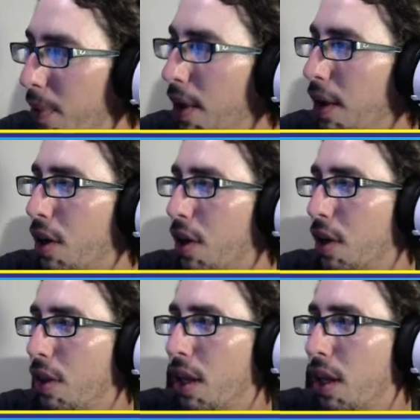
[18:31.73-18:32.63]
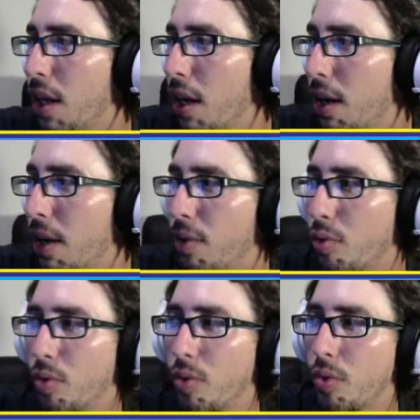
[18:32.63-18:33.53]
the
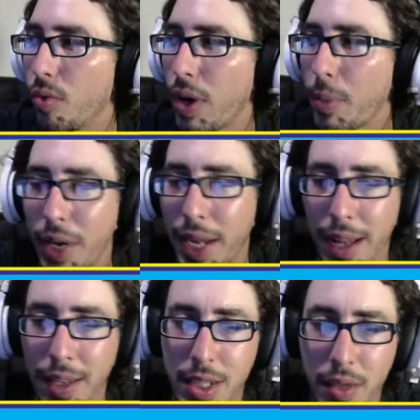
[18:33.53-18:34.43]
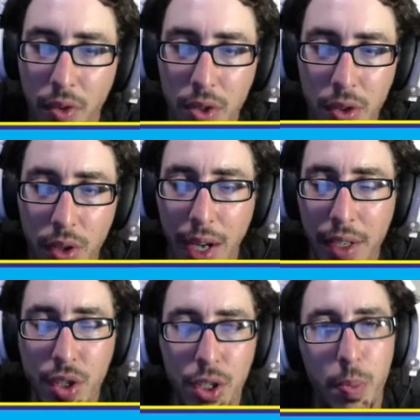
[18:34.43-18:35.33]
Rebel Galaxy first look I
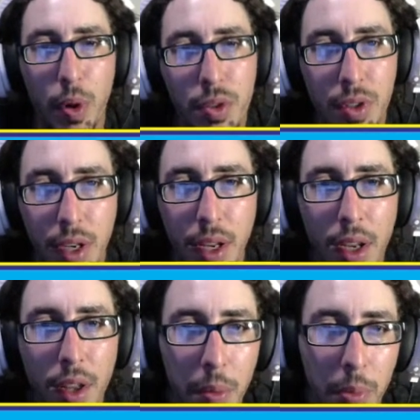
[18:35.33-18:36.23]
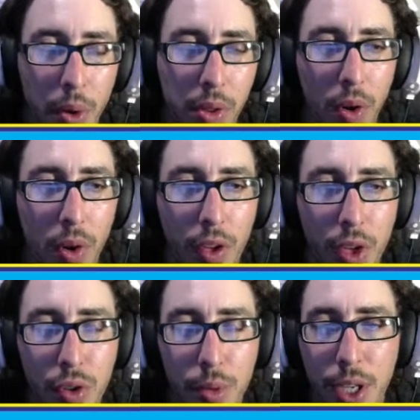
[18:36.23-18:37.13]
just posted. They're both on the
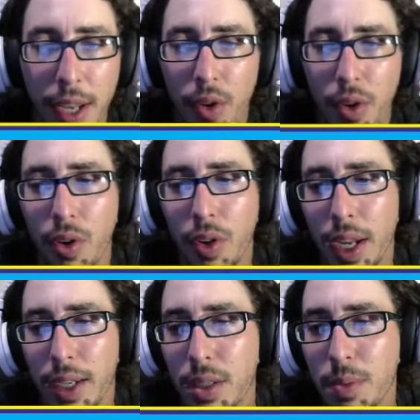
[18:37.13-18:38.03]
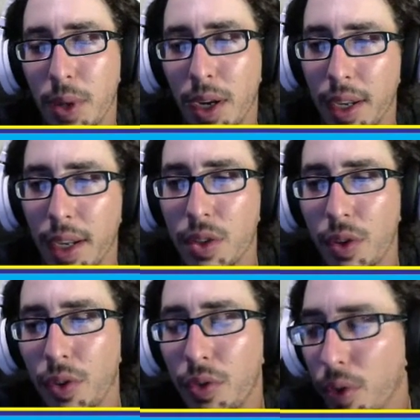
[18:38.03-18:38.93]
YouTube channel, Early Access Podcast on
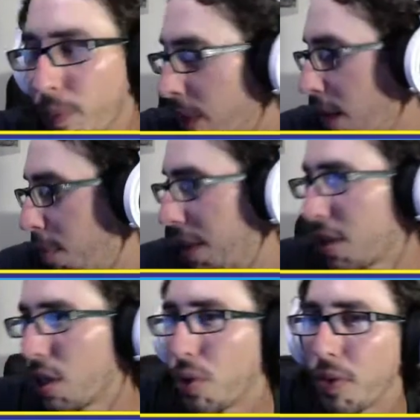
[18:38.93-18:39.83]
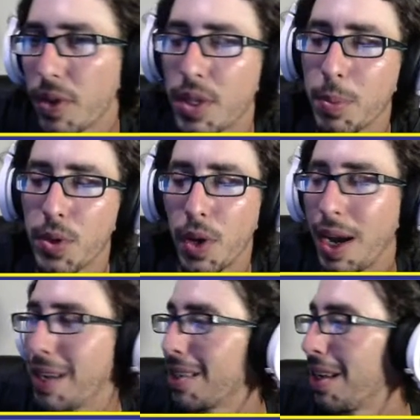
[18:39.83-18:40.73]
YouTube. But that's going to do it for this episode,
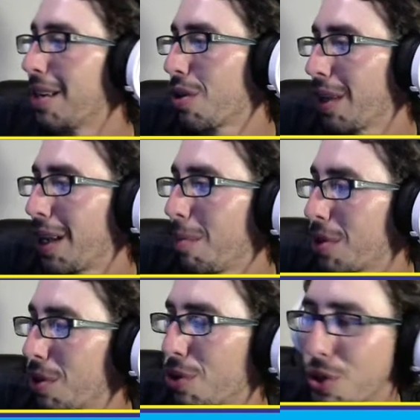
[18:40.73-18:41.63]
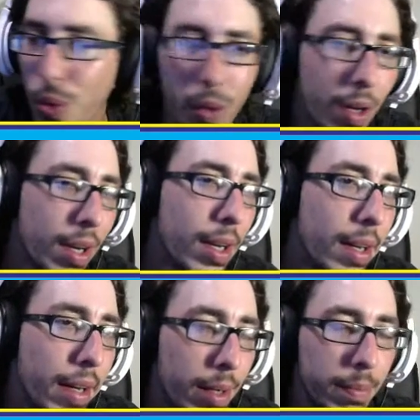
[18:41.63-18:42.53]
guys. Sorry to keep it so short.
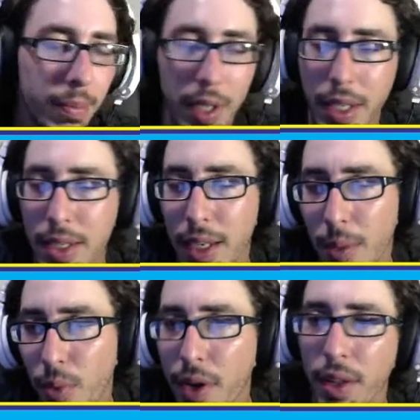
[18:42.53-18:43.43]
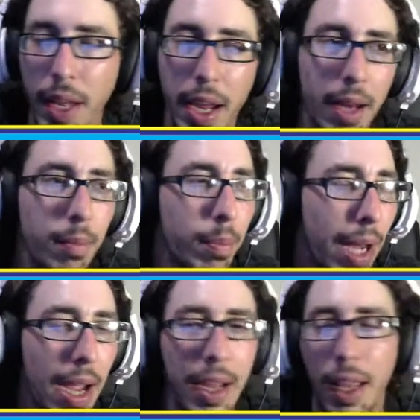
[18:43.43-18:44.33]
Like I said, I'm running late, I'm
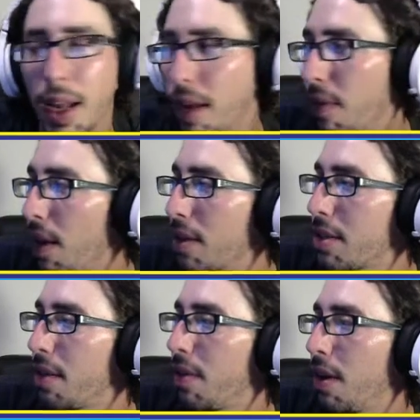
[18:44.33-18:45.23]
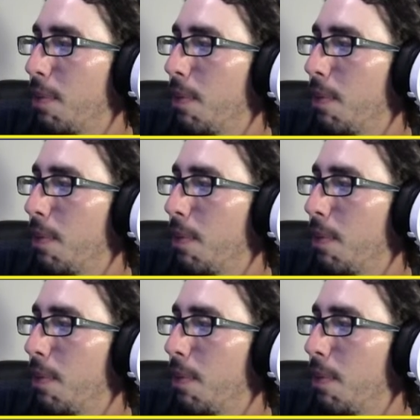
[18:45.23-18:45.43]
packing, I have a lot of stuff that I'm